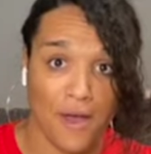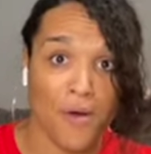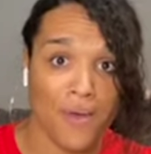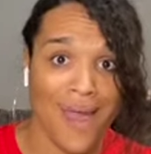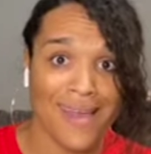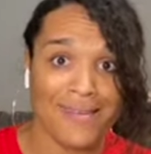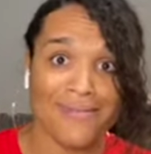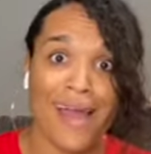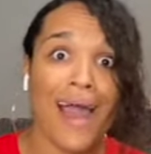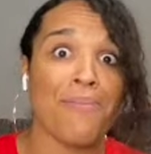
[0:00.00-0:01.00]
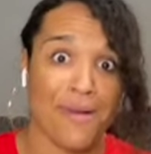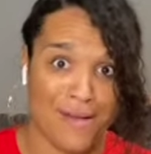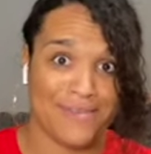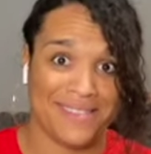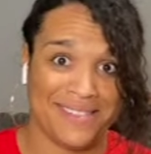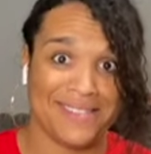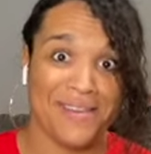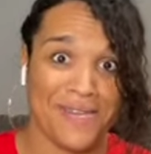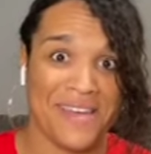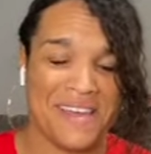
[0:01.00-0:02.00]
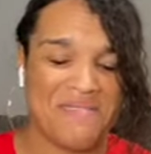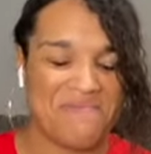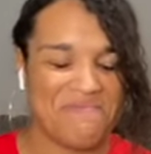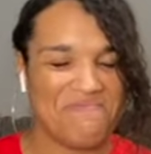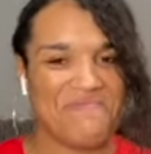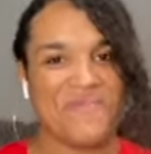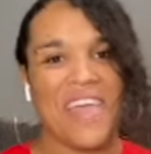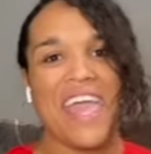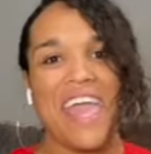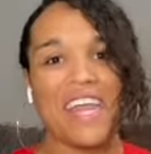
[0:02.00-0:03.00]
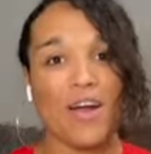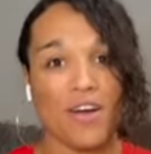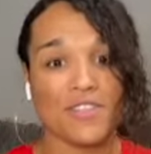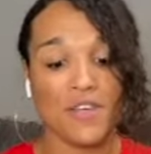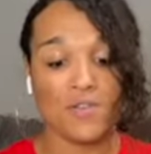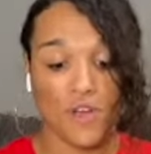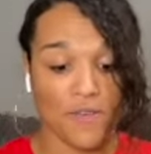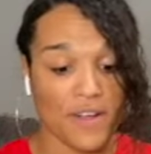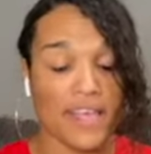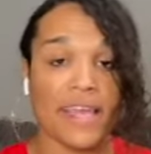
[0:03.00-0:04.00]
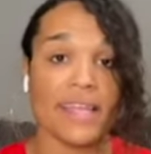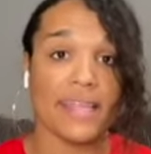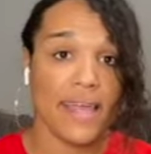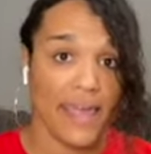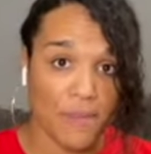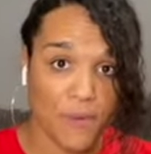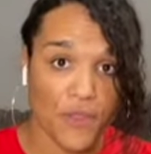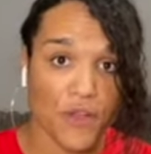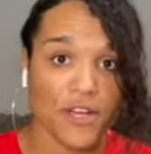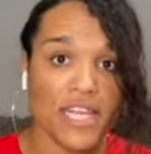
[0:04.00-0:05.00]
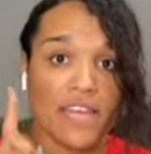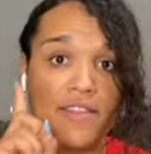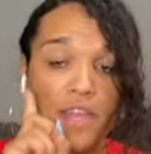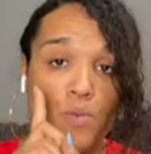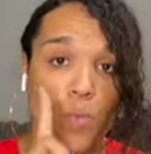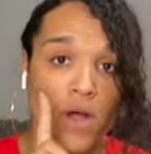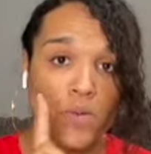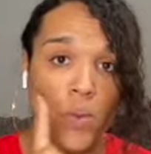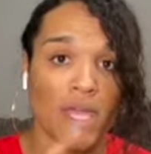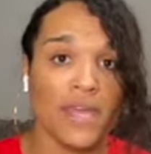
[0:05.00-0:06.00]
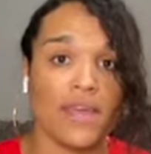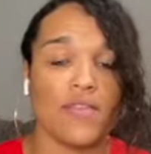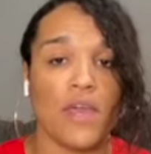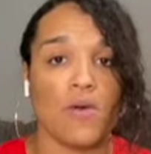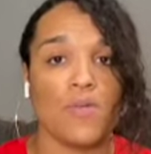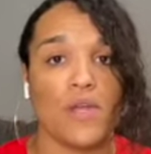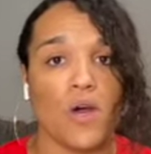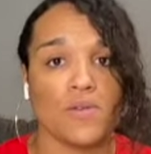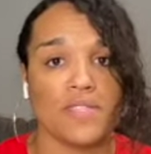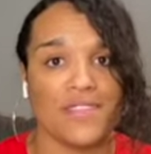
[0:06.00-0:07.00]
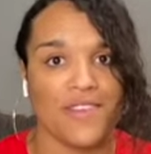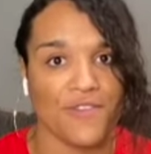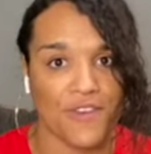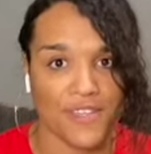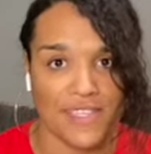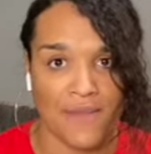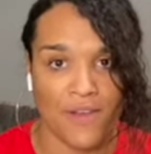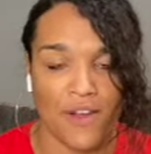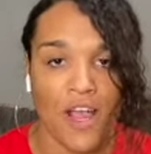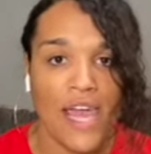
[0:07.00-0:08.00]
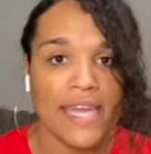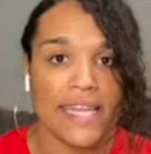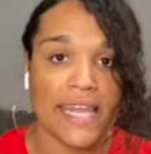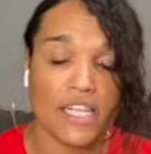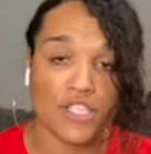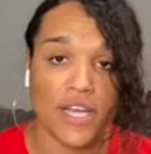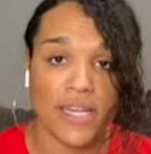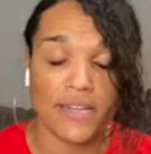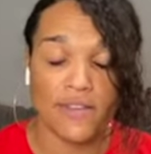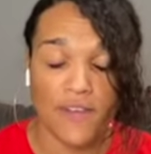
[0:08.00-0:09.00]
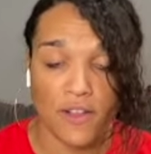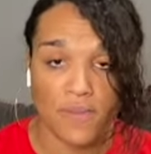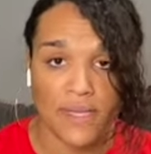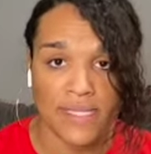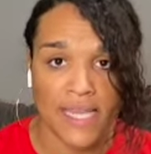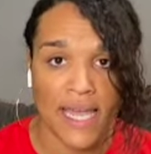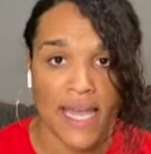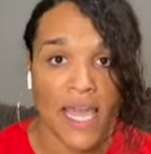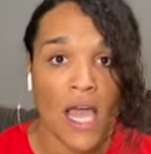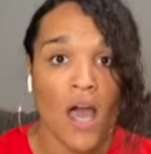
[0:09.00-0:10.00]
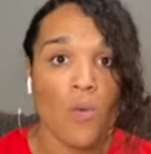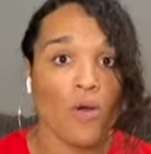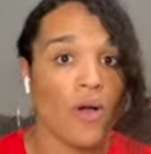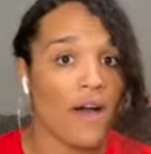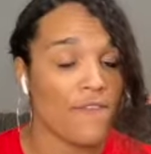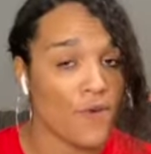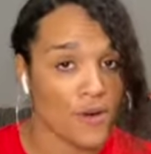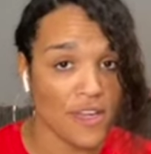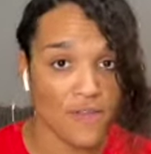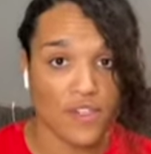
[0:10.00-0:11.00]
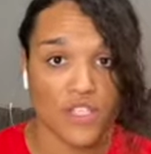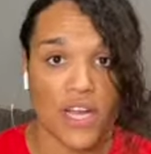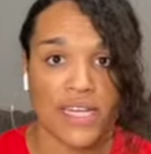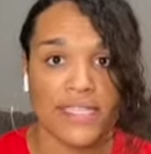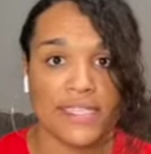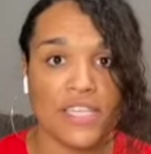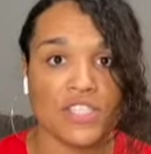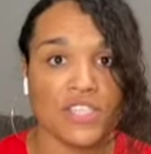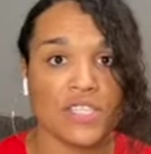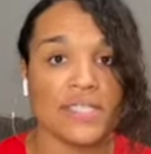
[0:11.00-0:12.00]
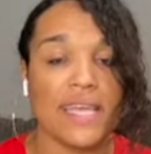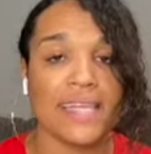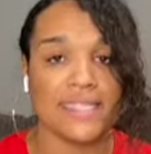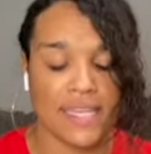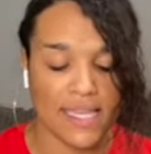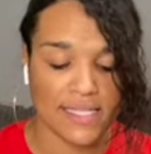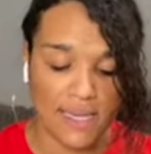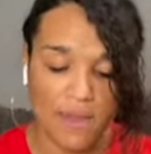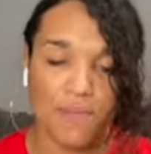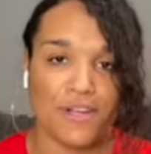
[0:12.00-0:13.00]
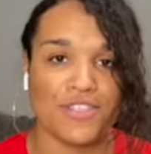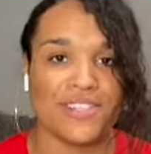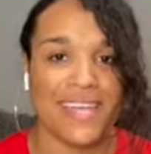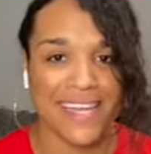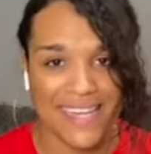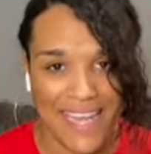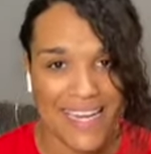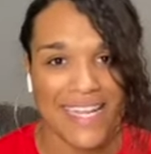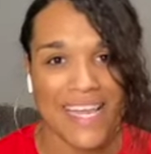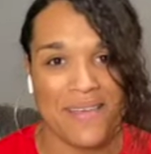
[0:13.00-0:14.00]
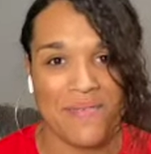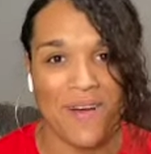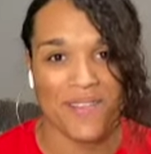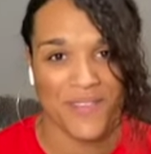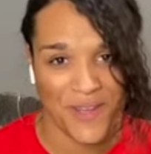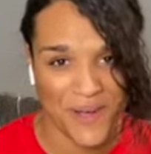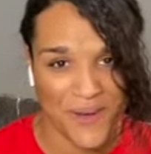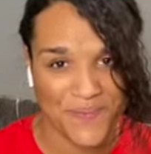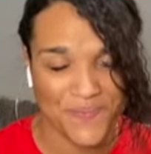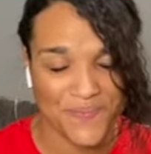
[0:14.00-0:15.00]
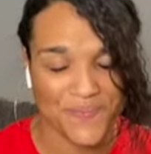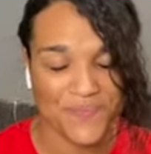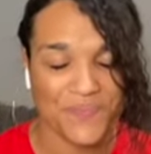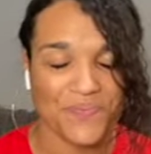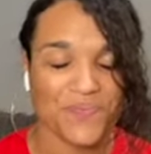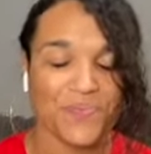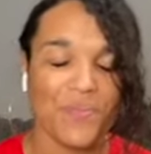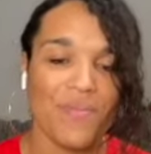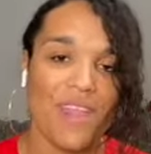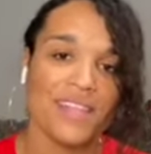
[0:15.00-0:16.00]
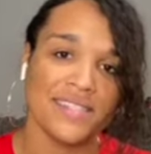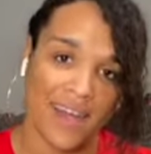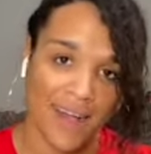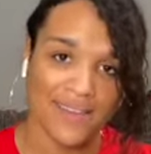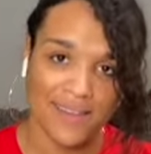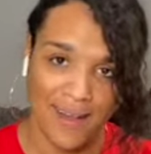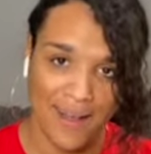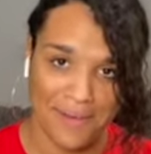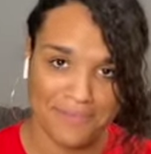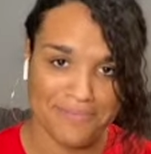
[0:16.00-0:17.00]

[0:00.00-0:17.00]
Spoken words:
Okay? I promise. Okay? And also, don't forget, April 30th, in 1 week, they will be hosting their first ever Nanny Training Development Day. We'll have 4 different training sessions, and tickets can be purchased at nannykimonthego.com.